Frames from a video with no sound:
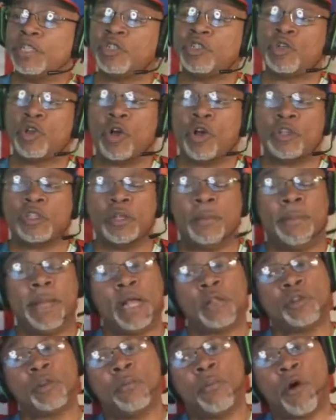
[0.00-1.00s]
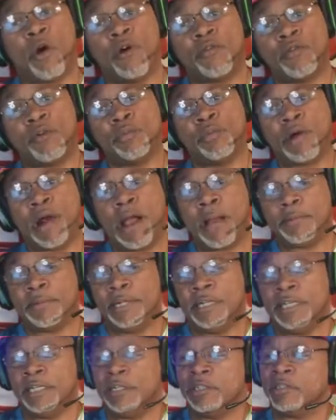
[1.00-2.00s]
talked about the Marvel
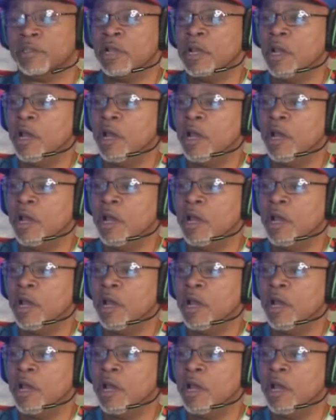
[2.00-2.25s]
properties